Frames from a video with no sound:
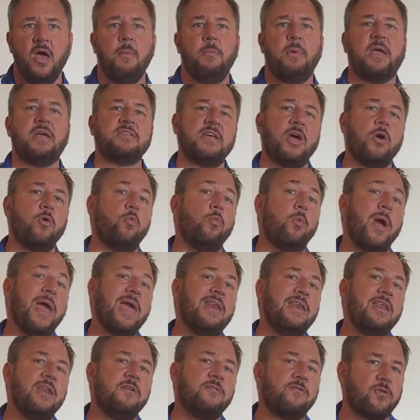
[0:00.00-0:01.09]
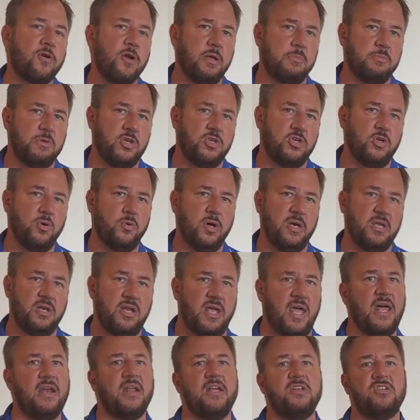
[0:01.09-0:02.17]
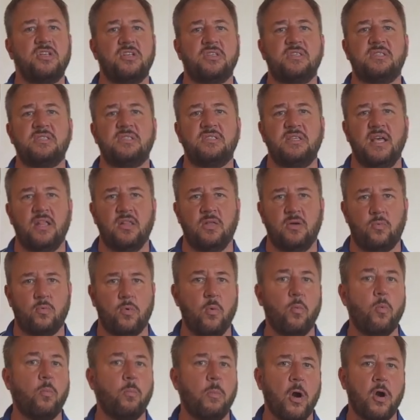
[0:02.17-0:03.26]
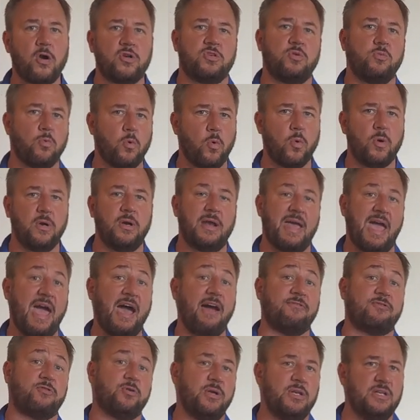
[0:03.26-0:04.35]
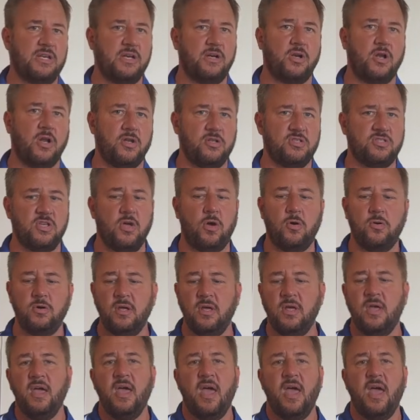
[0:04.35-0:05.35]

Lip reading: because I waited for him to do it, and I just marked and rewarded after he did it on his own.